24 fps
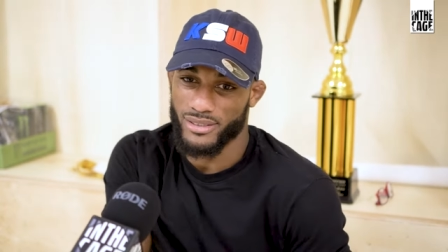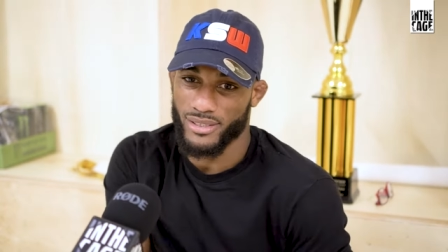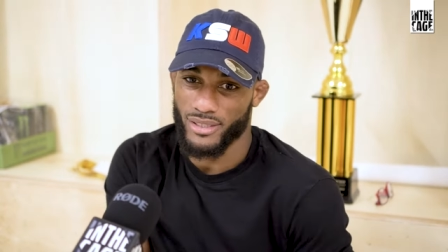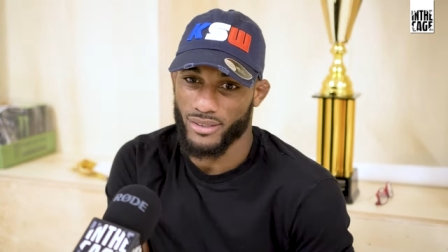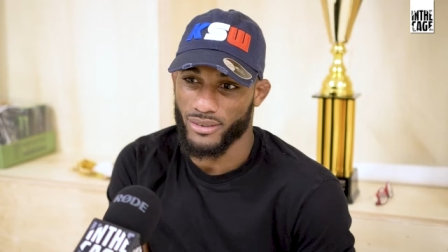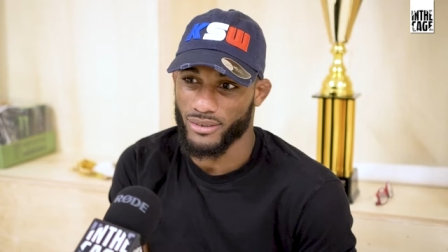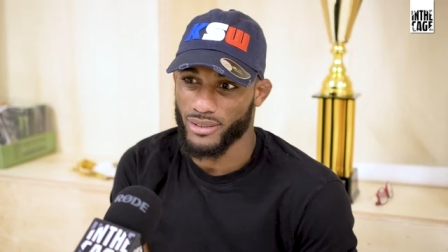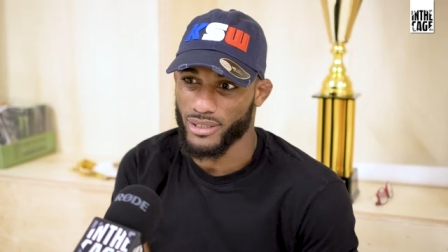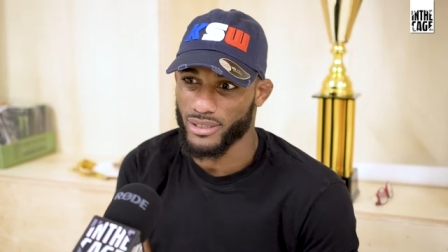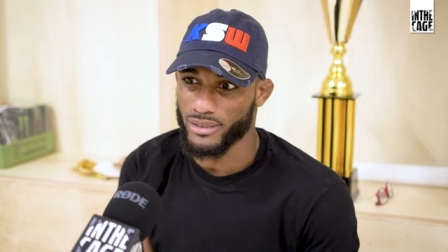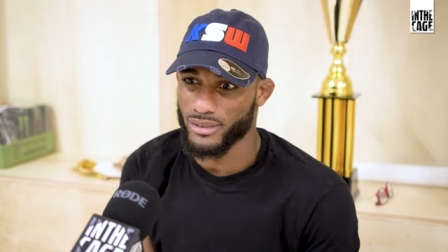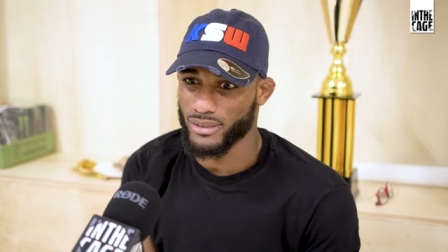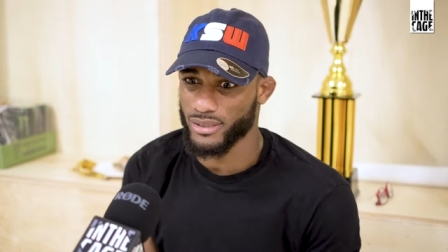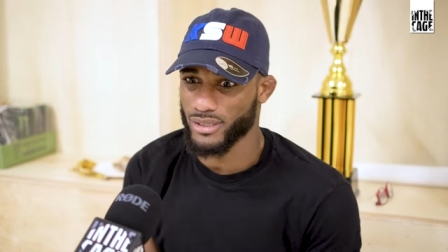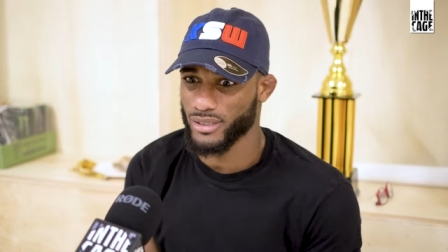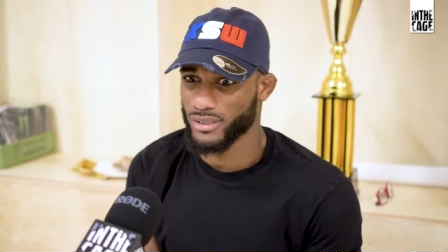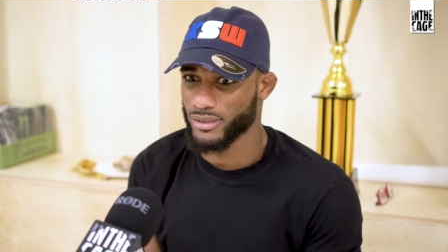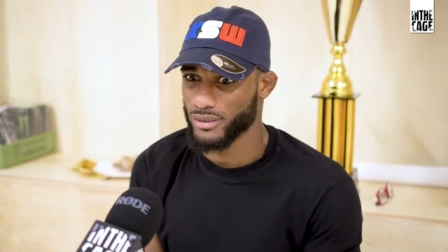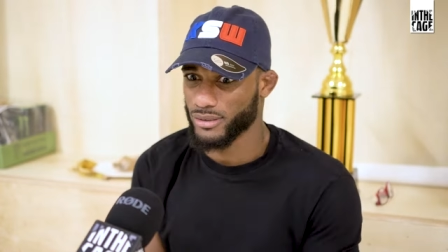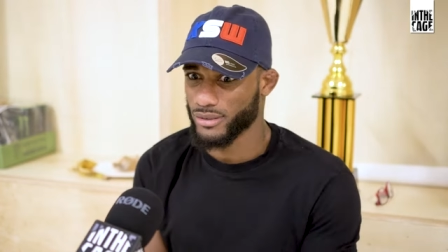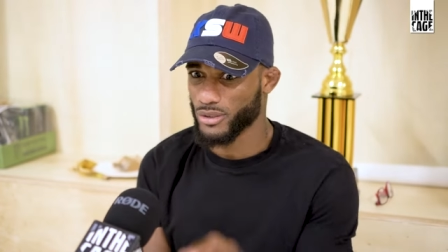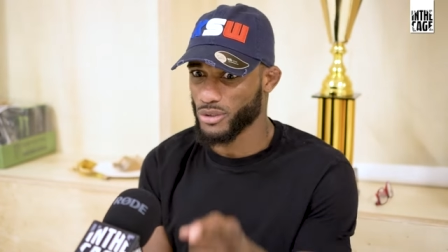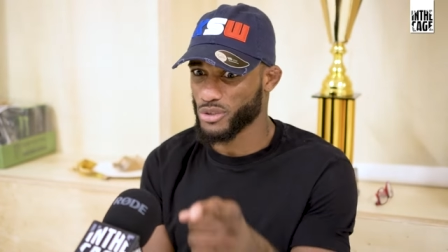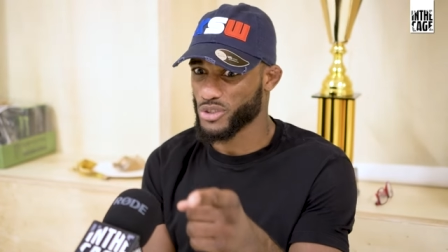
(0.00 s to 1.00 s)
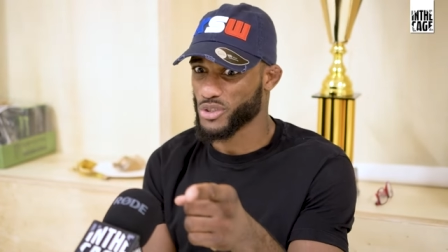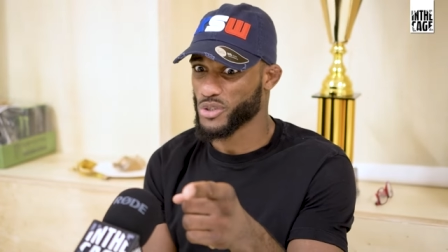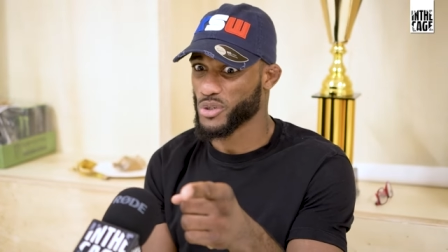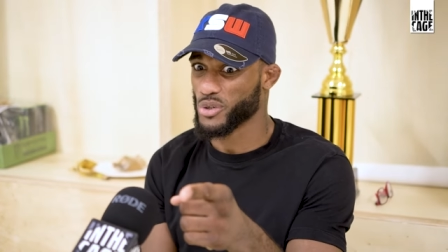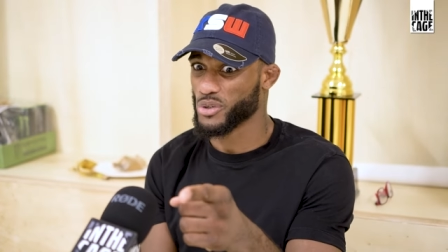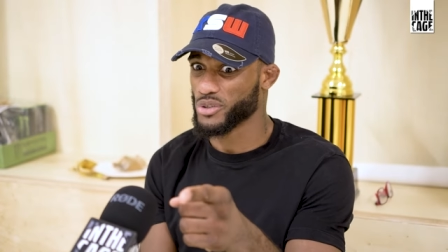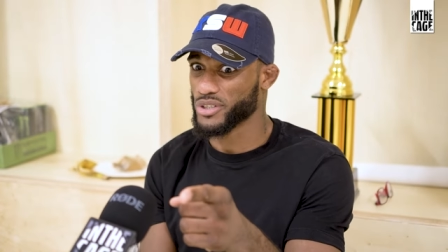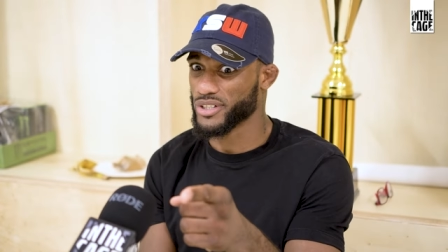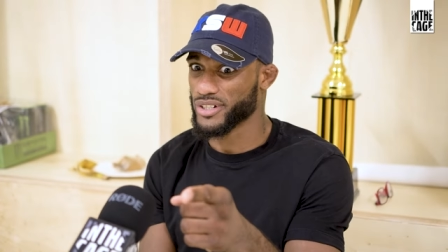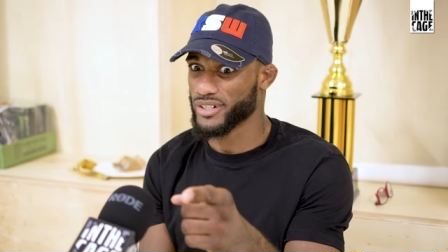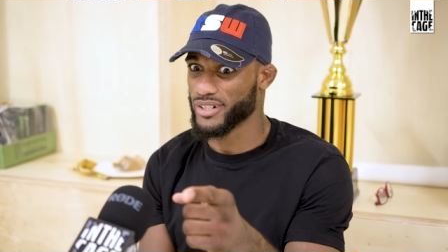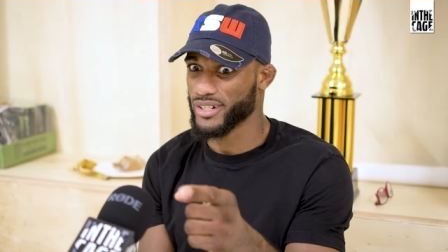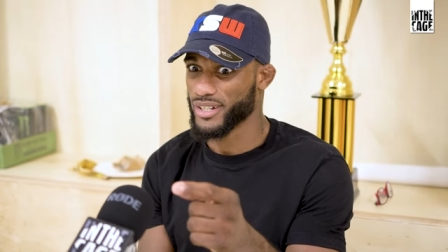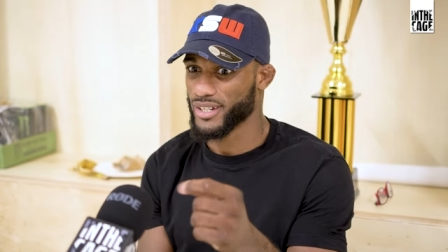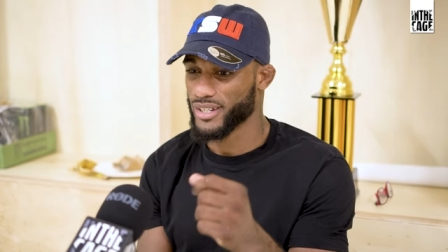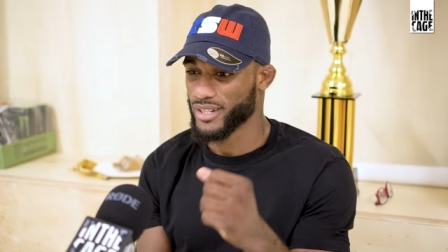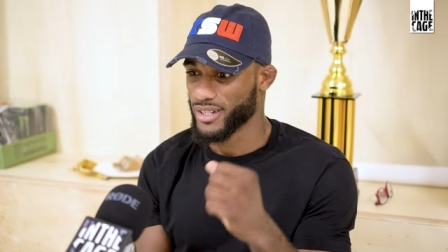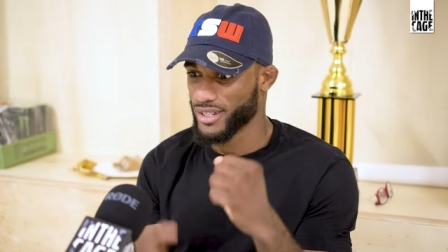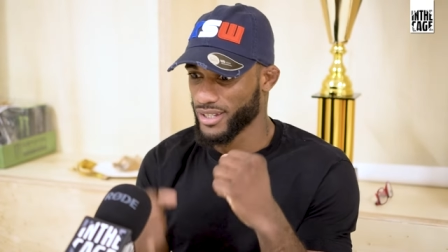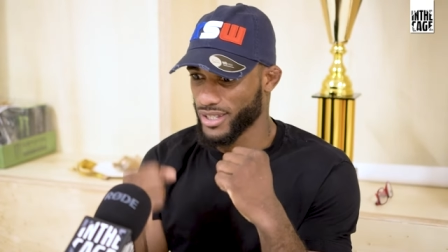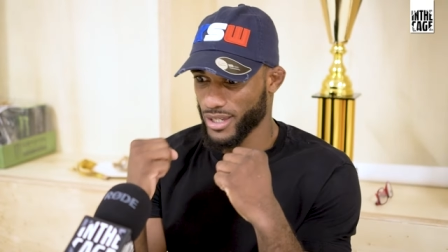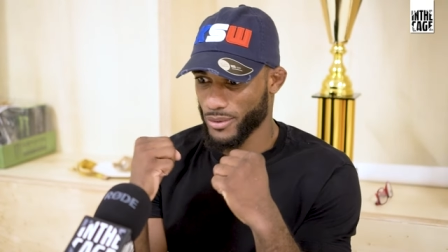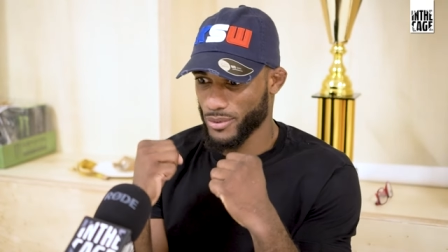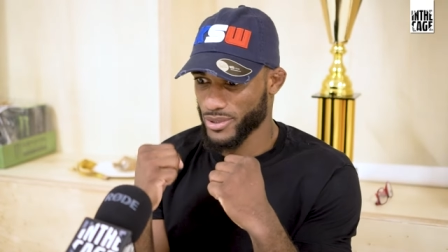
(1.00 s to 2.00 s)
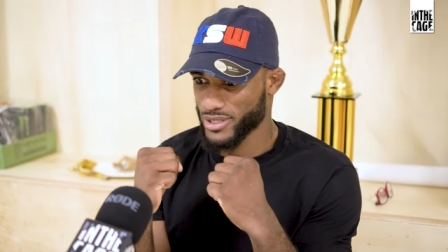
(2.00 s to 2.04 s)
out, so mm-hmm. I see your shoulder, yeah.